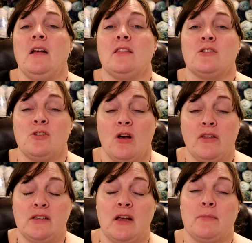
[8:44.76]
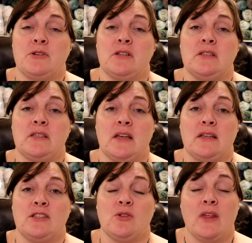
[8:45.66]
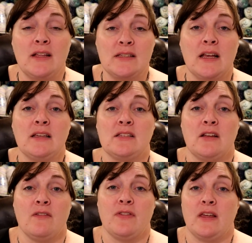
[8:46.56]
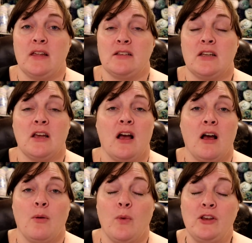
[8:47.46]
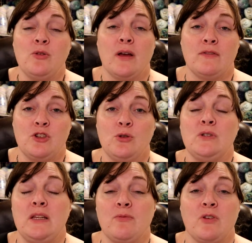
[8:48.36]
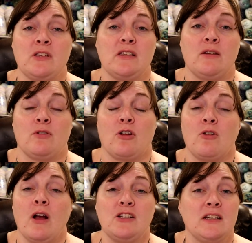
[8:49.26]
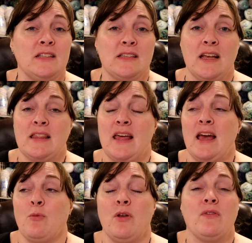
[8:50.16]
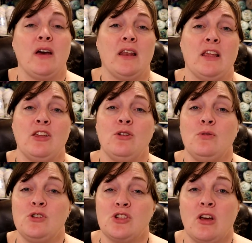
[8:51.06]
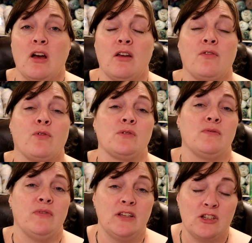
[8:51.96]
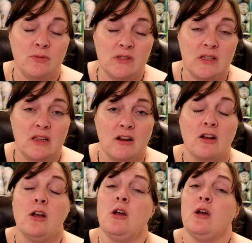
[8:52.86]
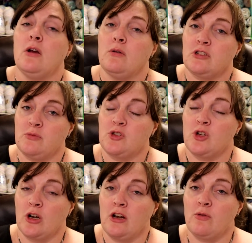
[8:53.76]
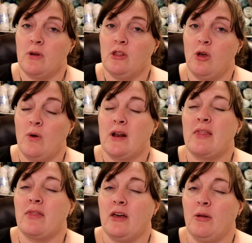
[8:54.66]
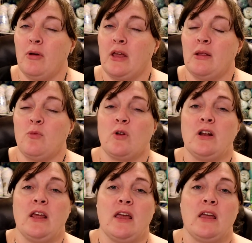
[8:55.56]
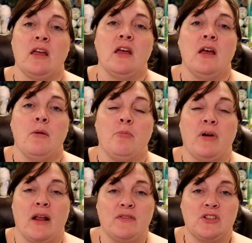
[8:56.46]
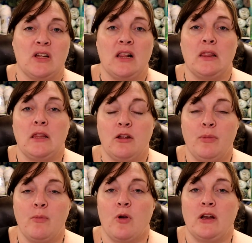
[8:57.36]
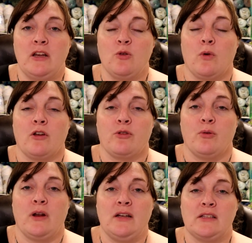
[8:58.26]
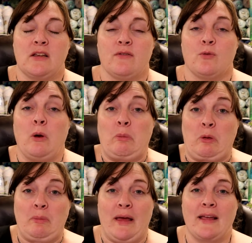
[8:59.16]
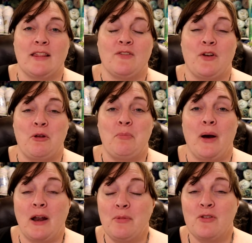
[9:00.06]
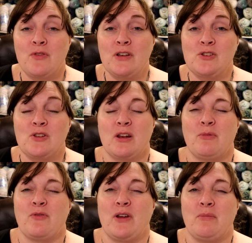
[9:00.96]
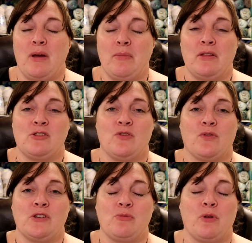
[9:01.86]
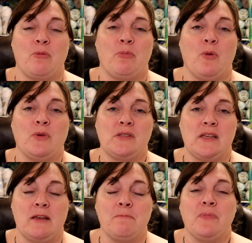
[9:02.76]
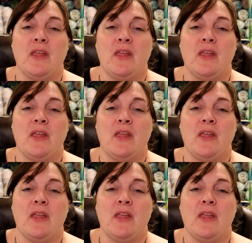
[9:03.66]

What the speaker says: There's all these options. And so that's kind of stuff that we do have 2 deep freezes out in our garage. And it's got that. We've got a huge stock of frozen vegetables in there, which I'm starting to run low on. I thought about getting more today, but I've still got a little bit more I need to work through, and I discovered 1 more bag at the very bottom of the freezer that I'm afraid might be too freezer burnt, but we'll see.